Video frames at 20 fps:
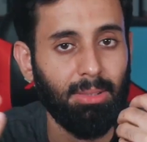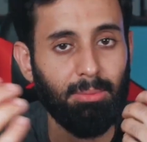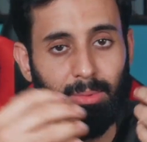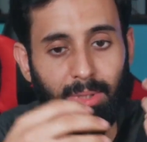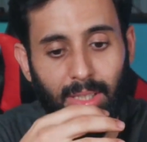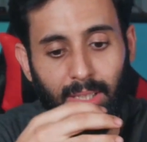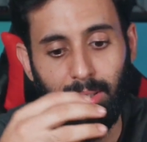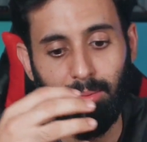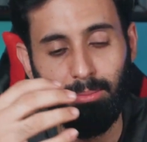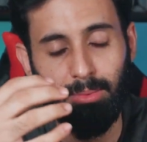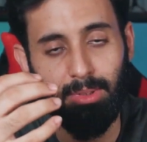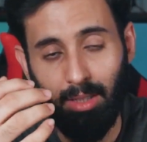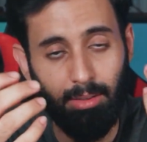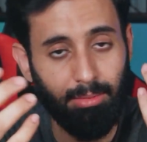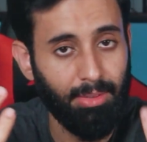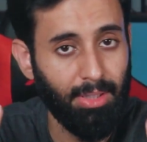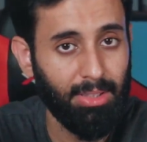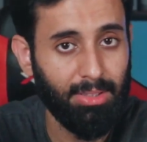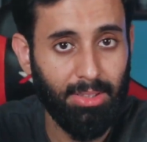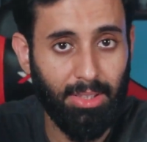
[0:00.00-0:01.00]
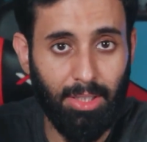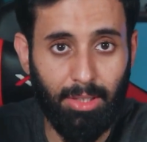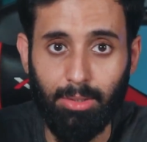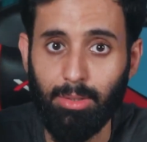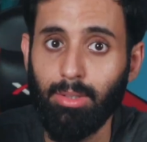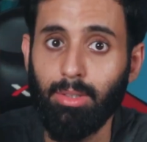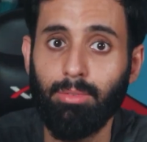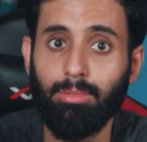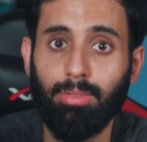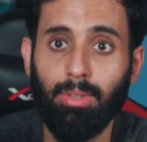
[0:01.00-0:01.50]
sometimes if let's say
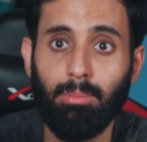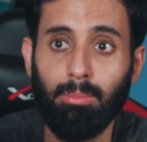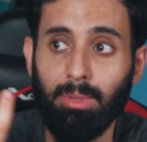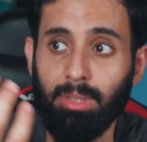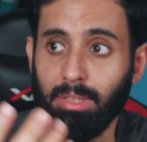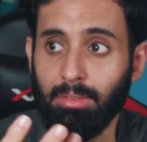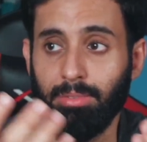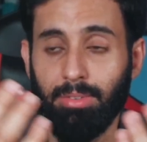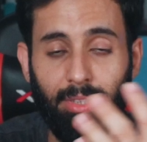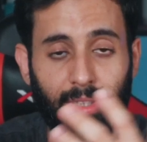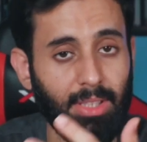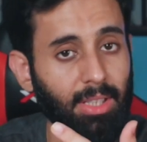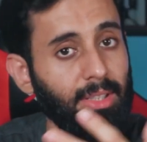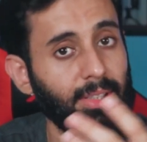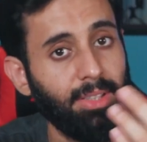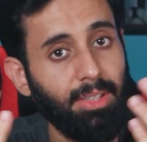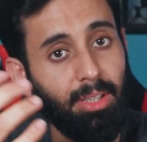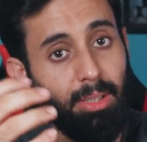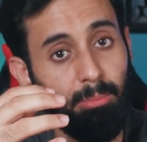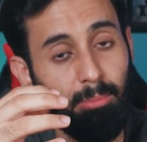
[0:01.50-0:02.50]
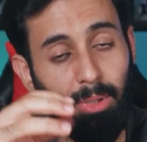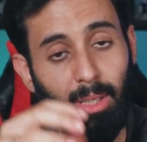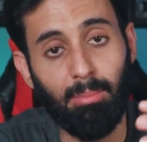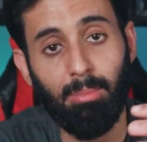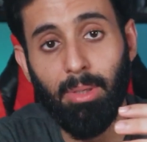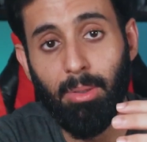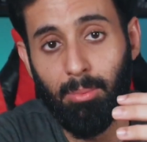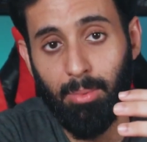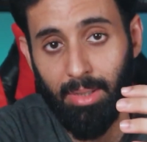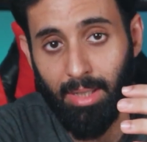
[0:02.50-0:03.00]
you're from a different country,
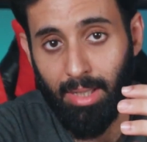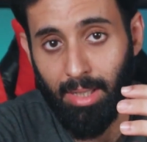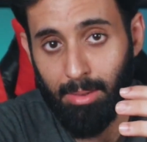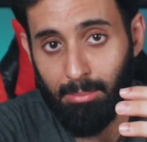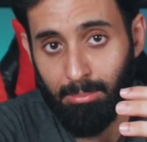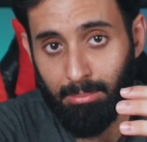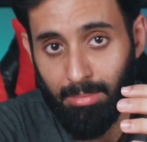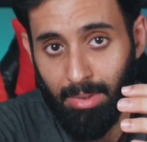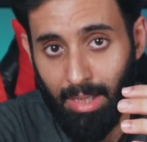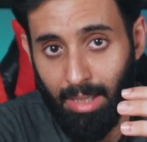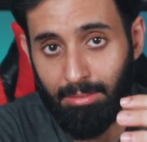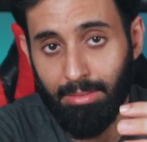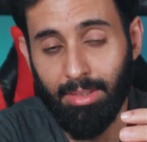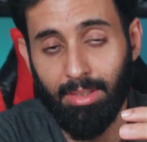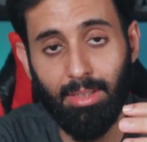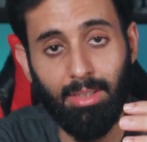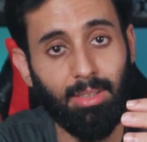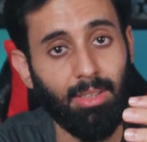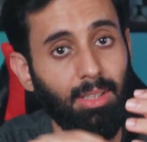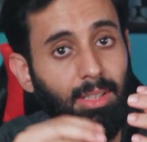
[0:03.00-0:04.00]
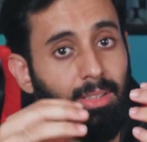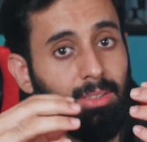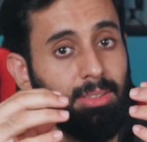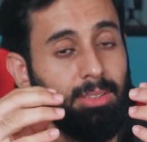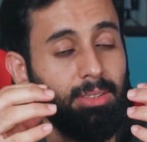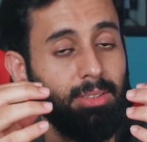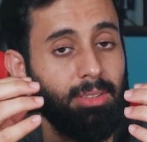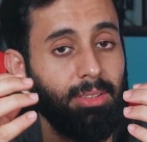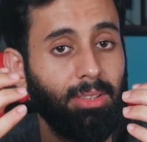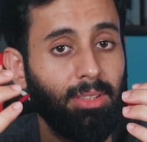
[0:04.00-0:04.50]
maybe when I'm having a
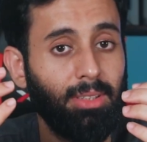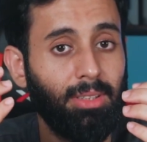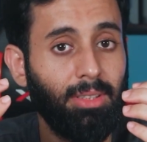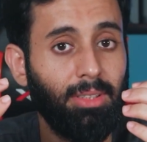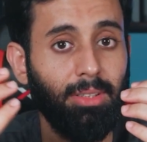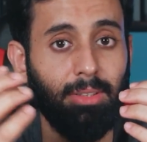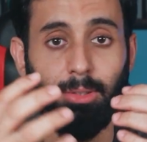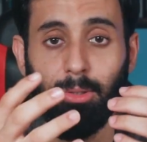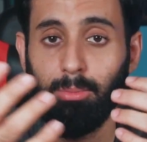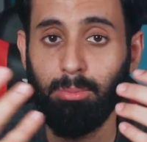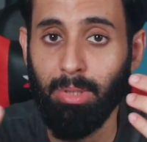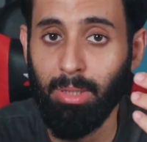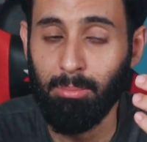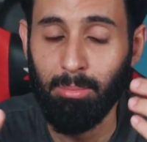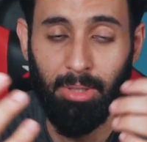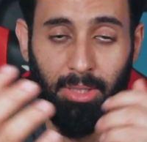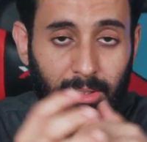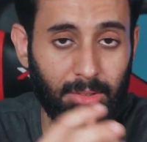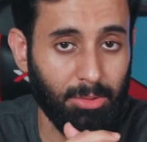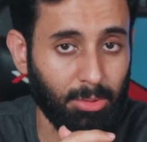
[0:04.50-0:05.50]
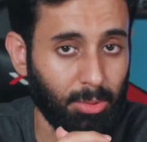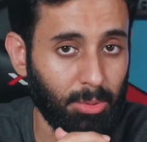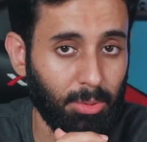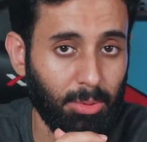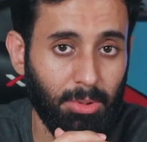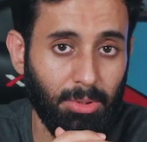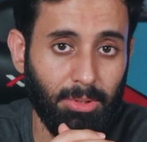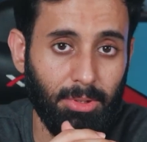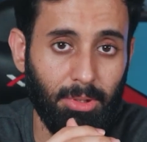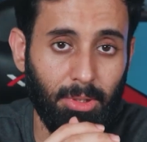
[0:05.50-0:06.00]
class, uh, you may be in
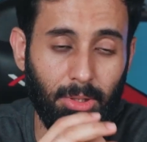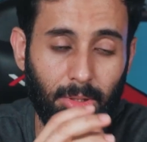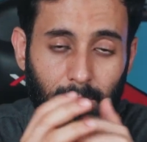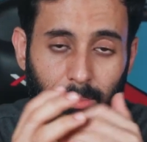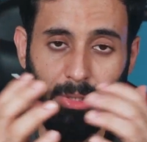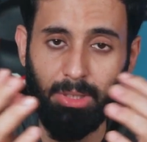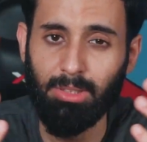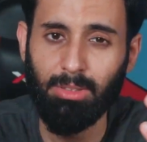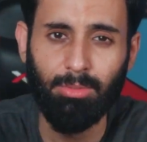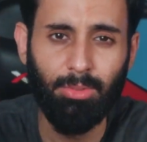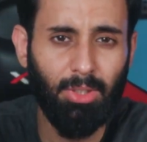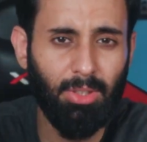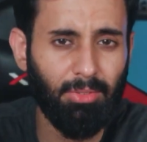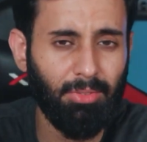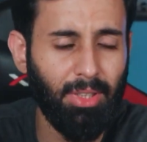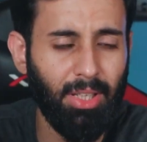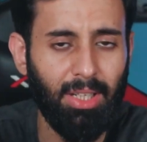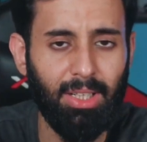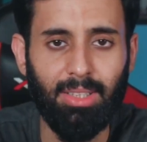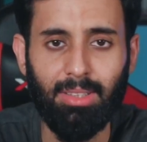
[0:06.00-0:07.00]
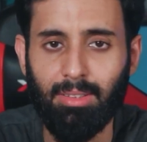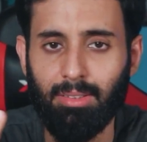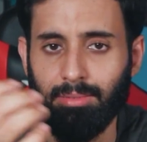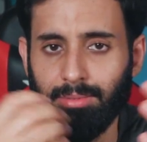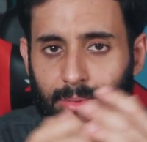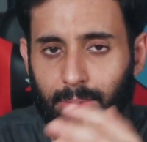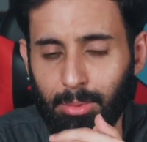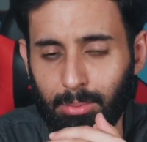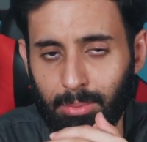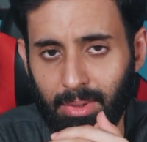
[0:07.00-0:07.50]
school. So because of all of that,
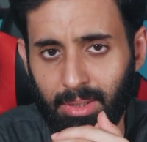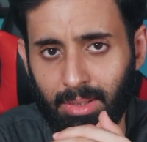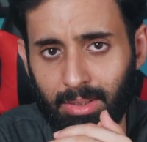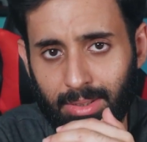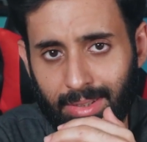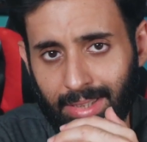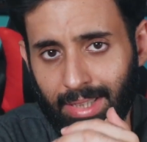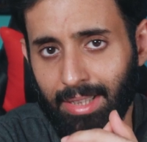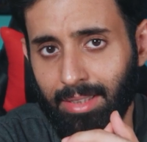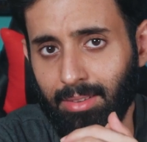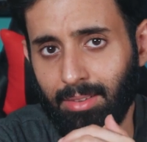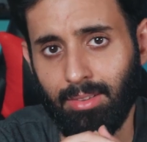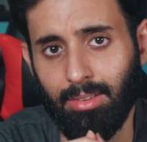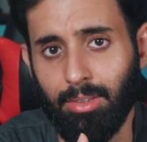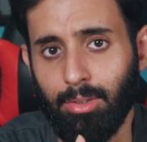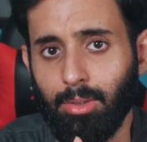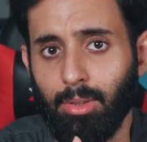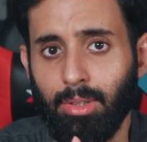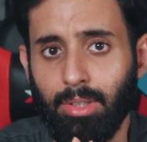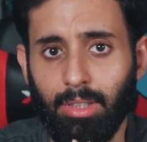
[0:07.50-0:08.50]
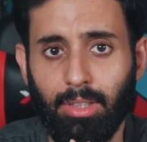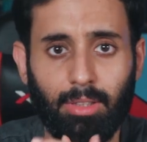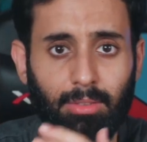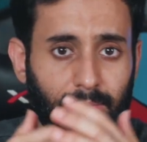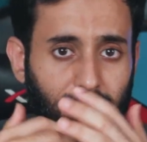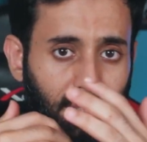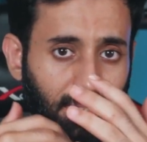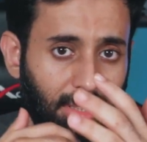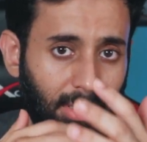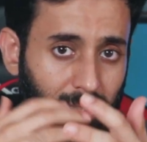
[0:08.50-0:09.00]
you will get the recording of
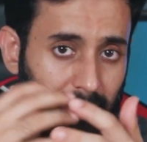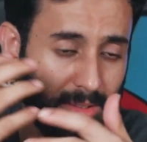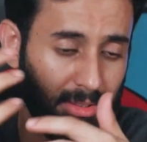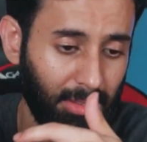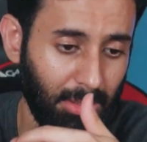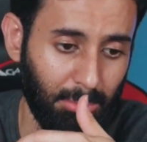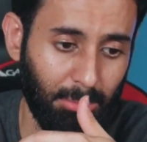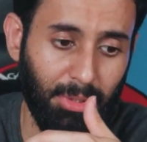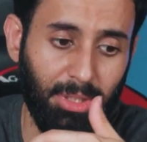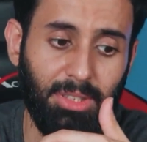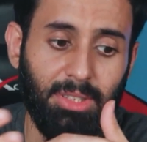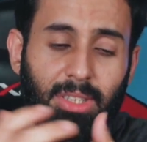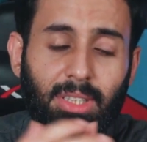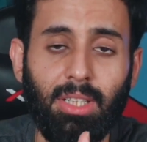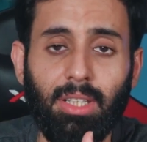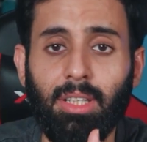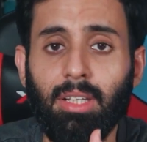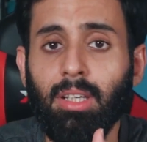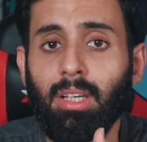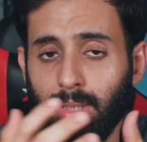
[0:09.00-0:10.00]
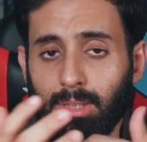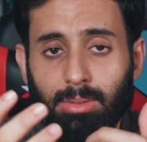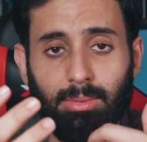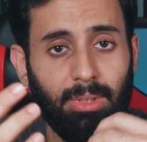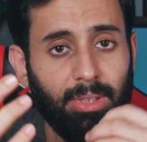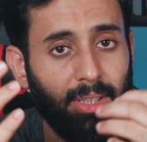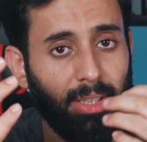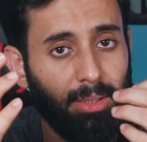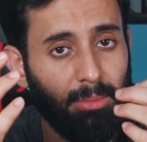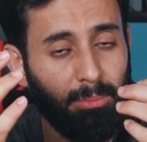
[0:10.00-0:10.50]
the class immediately once
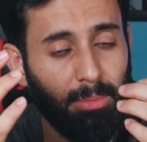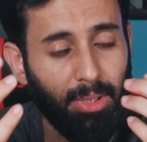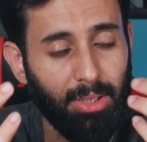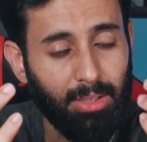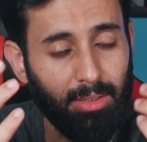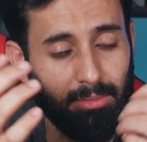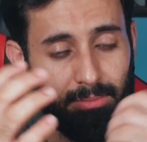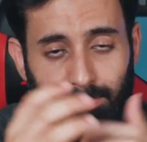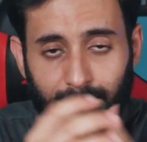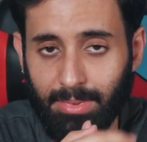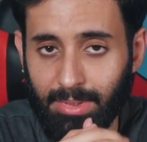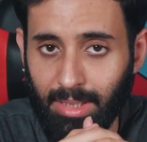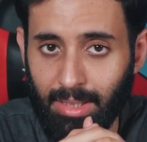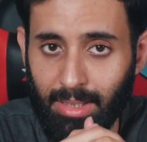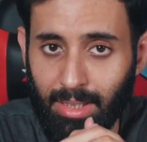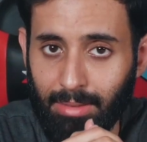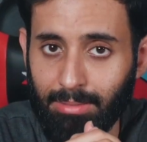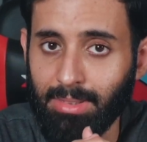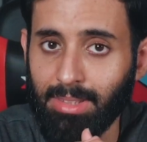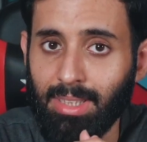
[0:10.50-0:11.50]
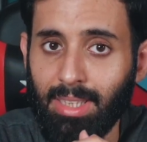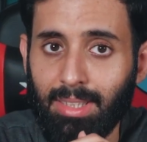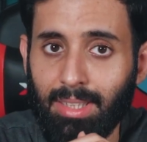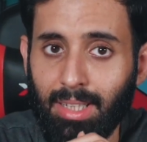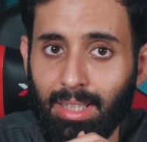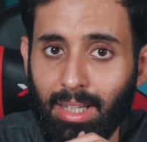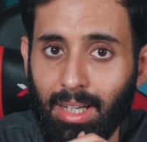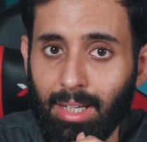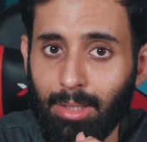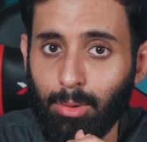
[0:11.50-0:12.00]
we're done. But still having said
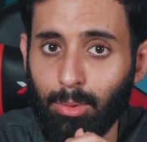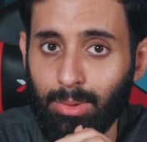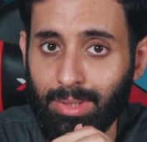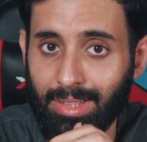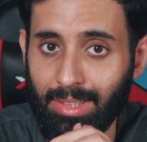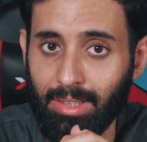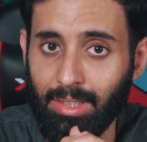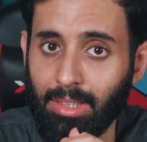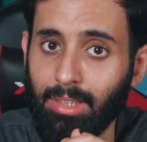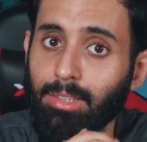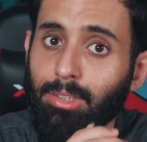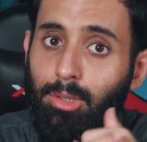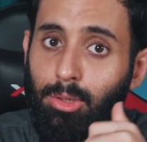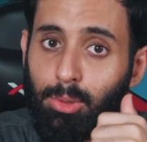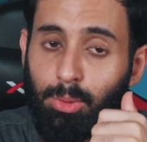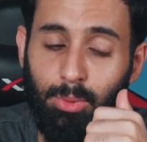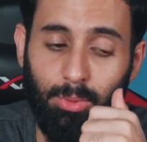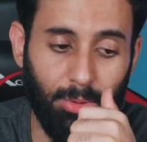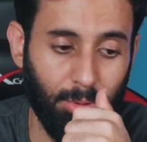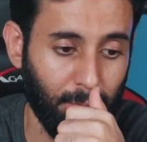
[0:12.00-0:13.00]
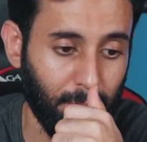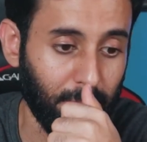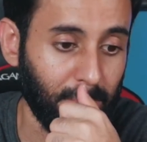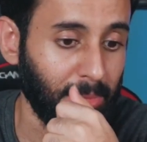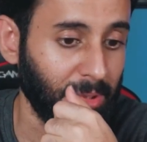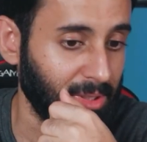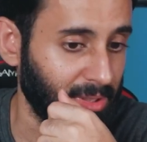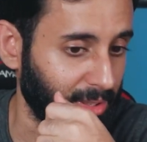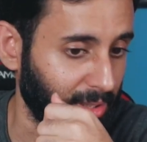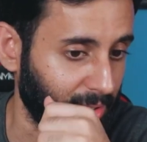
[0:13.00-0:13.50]
that, I don't encourage encourage you to
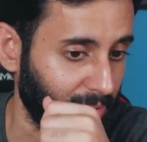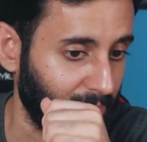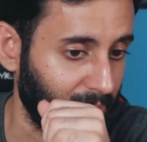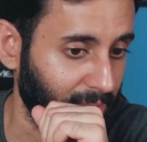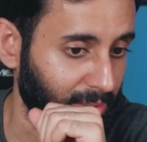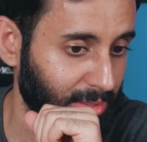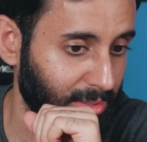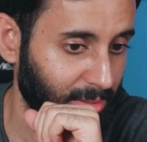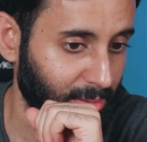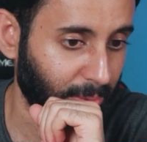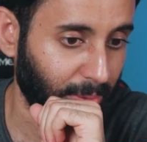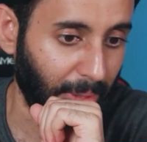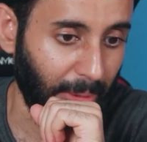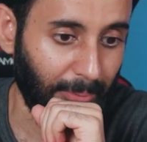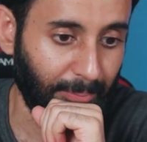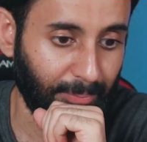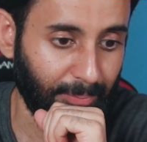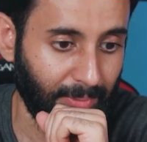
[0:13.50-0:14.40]
miss a class. Okay,